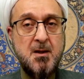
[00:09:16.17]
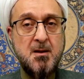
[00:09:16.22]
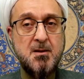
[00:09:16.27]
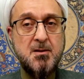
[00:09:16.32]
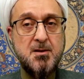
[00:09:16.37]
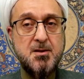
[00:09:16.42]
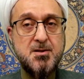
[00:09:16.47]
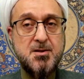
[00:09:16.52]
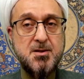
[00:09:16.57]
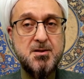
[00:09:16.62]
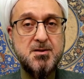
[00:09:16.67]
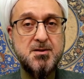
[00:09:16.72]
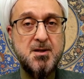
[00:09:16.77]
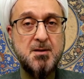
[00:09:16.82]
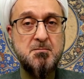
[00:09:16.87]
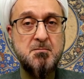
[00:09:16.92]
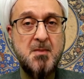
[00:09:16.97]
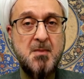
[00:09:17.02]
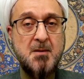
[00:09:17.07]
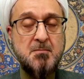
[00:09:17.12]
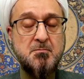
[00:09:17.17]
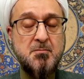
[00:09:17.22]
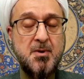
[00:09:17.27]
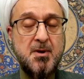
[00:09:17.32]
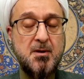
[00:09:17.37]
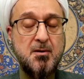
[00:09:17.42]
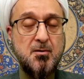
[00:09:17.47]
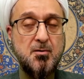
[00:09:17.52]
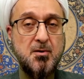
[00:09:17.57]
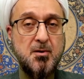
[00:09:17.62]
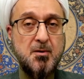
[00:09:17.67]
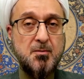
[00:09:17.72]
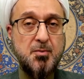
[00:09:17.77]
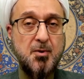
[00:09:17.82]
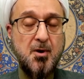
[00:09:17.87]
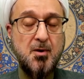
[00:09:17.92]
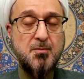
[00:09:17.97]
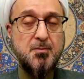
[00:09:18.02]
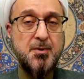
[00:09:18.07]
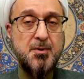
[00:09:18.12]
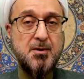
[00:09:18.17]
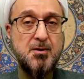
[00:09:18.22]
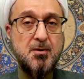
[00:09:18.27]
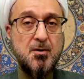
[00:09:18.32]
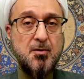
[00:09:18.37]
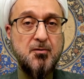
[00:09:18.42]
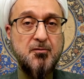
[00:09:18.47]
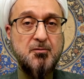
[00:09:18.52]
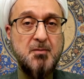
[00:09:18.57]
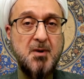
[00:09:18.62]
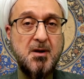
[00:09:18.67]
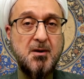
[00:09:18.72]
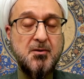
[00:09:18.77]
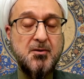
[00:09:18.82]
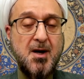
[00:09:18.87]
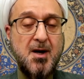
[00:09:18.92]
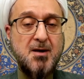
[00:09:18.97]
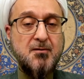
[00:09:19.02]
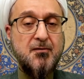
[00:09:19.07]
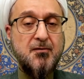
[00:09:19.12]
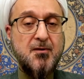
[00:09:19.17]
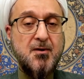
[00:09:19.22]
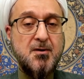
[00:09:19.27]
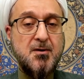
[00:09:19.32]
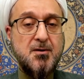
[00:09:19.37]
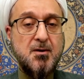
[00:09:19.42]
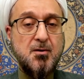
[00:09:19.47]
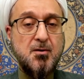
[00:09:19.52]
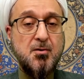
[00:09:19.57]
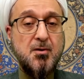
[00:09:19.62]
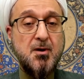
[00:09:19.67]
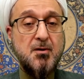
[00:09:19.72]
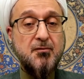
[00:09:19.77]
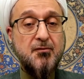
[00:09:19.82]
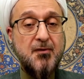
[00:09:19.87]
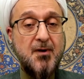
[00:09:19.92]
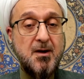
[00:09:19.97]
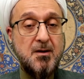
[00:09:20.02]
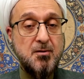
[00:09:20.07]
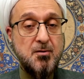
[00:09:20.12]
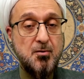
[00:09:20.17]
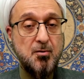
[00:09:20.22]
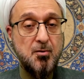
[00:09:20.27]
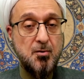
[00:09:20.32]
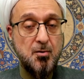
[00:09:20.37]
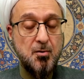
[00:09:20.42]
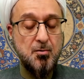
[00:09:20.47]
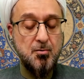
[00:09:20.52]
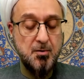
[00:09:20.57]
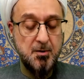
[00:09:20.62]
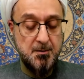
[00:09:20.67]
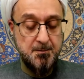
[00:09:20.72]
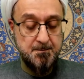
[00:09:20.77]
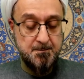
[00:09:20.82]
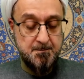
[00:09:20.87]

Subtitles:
This is a member or the pulpit of my grandfather, go and find your own.